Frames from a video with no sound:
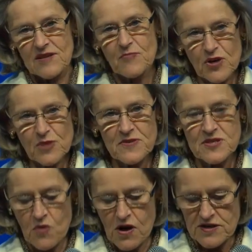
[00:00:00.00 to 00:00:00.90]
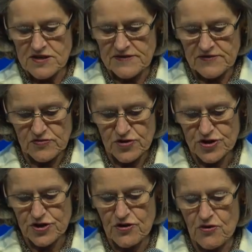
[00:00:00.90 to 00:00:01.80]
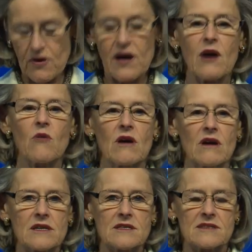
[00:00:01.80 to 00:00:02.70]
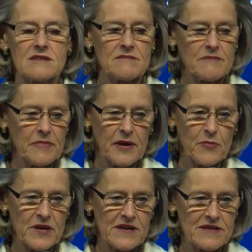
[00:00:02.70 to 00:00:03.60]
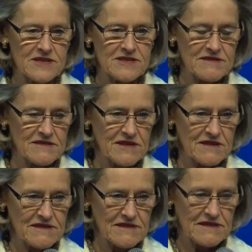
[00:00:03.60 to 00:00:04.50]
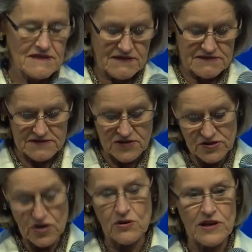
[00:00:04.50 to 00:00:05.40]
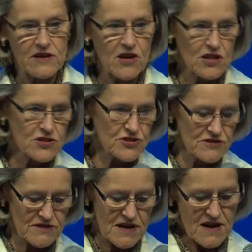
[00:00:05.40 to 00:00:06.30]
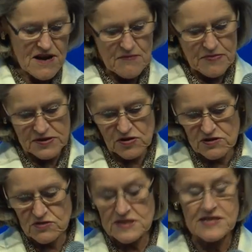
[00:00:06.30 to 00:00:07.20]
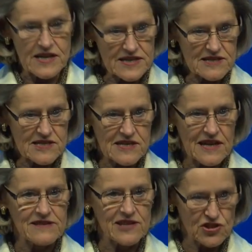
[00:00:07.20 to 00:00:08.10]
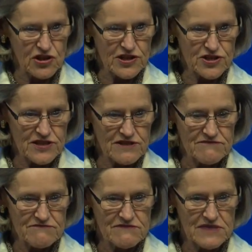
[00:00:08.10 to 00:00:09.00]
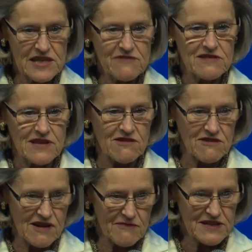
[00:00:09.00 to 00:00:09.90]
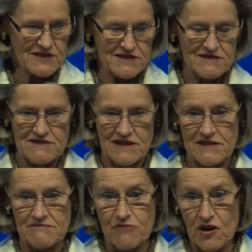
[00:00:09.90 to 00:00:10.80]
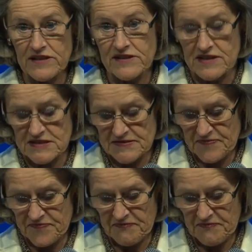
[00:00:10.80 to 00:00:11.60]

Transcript: The purpose was to show how arts permeates not only culture, but also science and technology, even economics and politics.